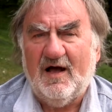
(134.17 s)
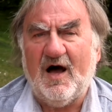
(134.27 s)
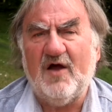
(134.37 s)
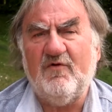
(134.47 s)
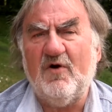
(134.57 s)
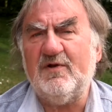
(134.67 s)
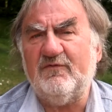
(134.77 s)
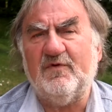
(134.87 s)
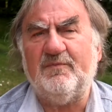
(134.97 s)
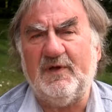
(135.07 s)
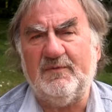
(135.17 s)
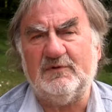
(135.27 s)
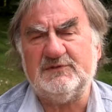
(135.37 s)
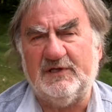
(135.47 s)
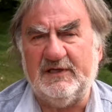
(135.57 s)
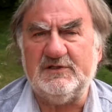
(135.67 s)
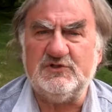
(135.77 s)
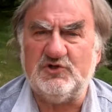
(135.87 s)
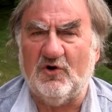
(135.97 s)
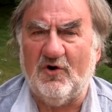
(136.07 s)
I wrote it for people to
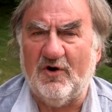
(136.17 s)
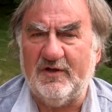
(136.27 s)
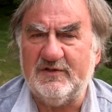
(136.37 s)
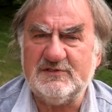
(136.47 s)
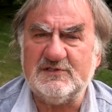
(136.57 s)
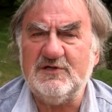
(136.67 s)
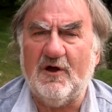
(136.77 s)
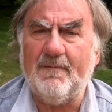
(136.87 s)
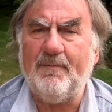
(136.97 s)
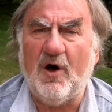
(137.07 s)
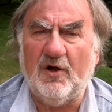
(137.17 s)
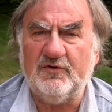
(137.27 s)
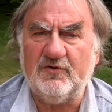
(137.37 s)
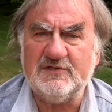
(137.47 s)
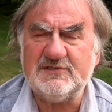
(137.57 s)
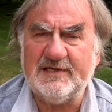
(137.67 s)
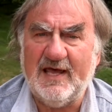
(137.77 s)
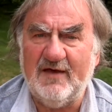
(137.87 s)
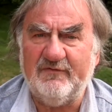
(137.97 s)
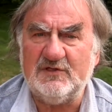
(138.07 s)
enjoy. This is not a ponderous and
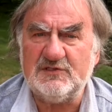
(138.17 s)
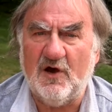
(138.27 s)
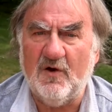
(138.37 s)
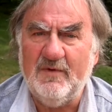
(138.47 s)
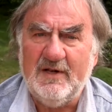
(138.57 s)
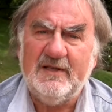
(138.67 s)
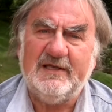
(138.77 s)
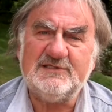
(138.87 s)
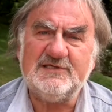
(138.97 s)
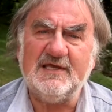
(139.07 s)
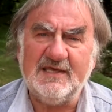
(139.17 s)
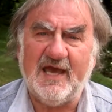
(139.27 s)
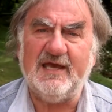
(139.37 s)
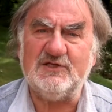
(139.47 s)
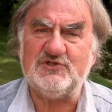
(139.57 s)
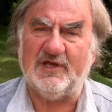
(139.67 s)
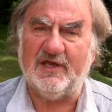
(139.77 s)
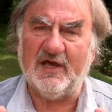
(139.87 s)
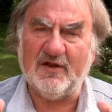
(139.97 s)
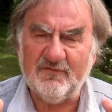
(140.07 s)
heavy tome. It's
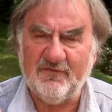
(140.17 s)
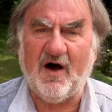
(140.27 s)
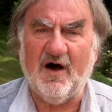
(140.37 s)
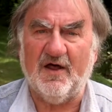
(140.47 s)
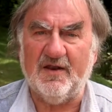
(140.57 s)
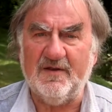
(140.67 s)
engaging and fun.